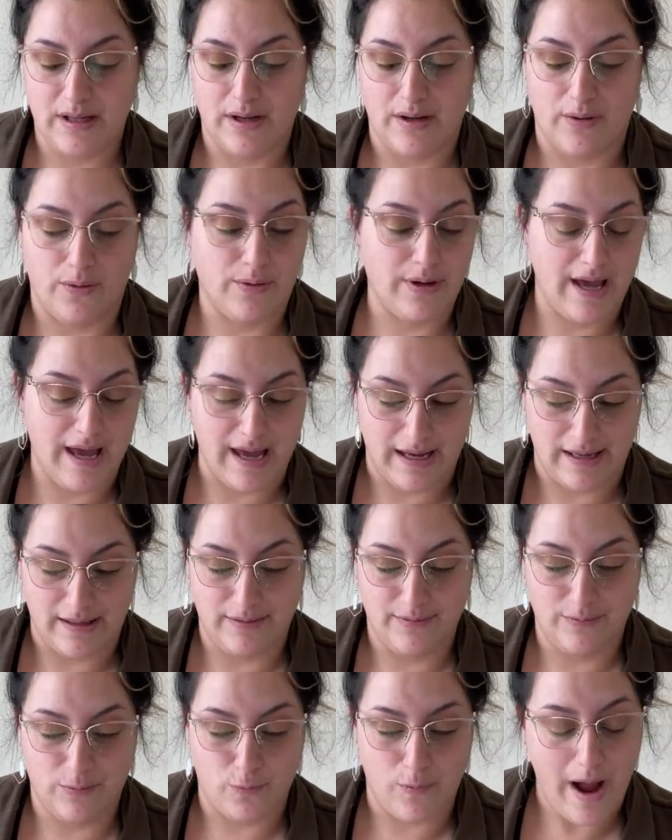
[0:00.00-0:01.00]
Okay.
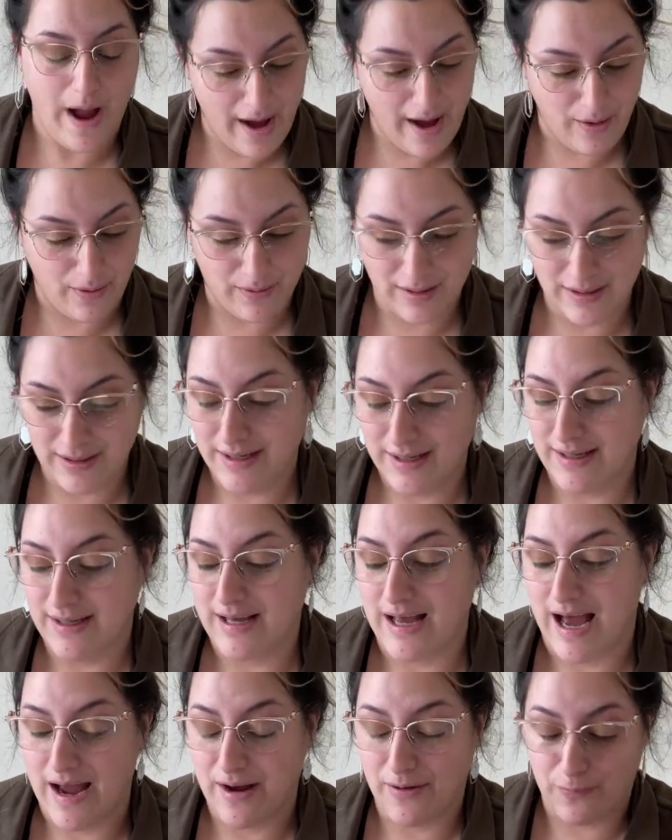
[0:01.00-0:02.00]
Wow.
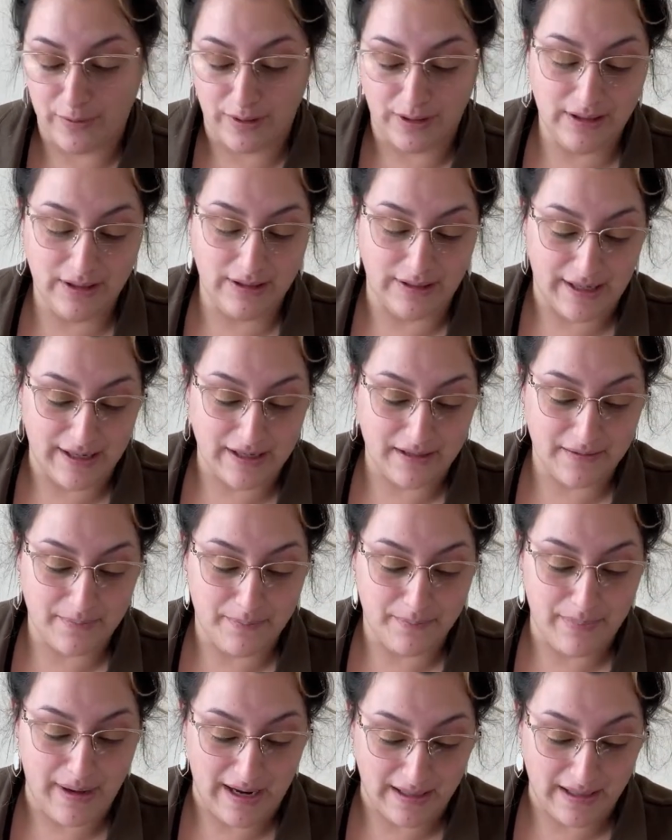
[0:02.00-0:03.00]
I really like
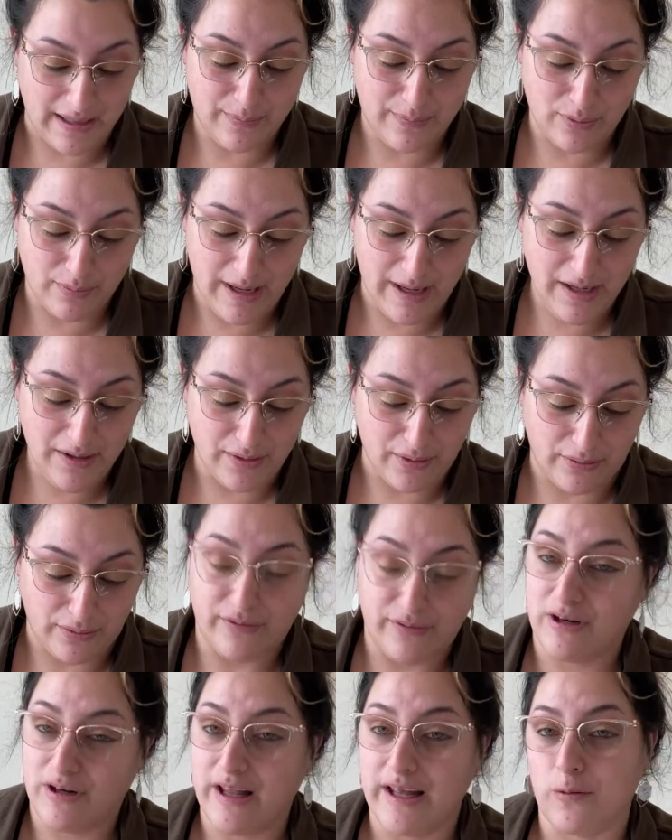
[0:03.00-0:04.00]
pineapple mango.
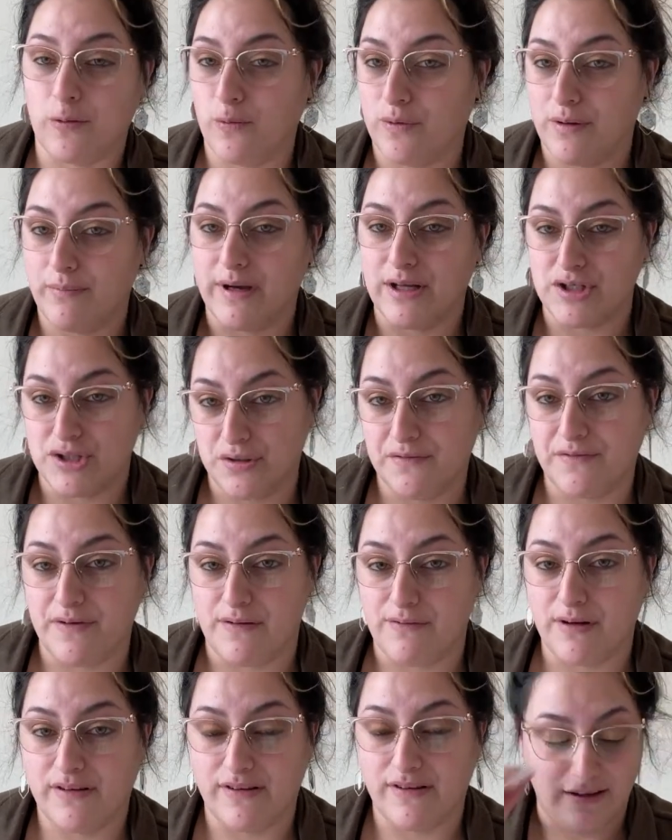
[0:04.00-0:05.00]
Those are like one of my two
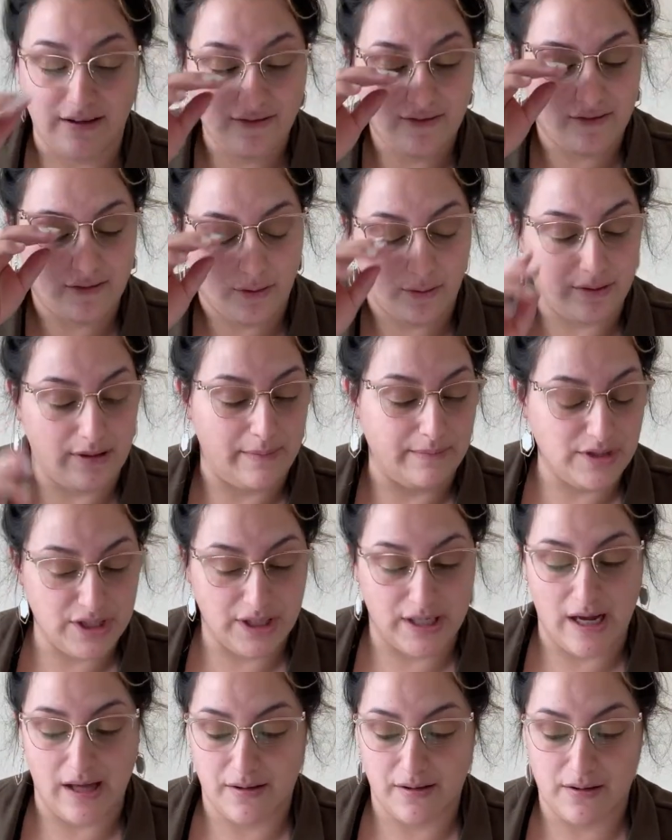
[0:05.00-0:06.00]
favorite scents. So them
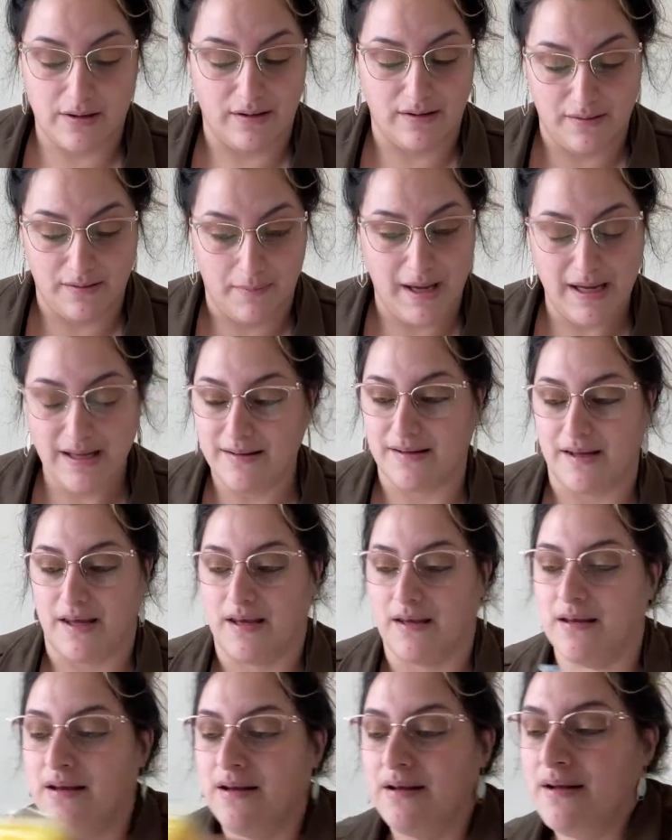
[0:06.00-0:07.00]
together is amazing.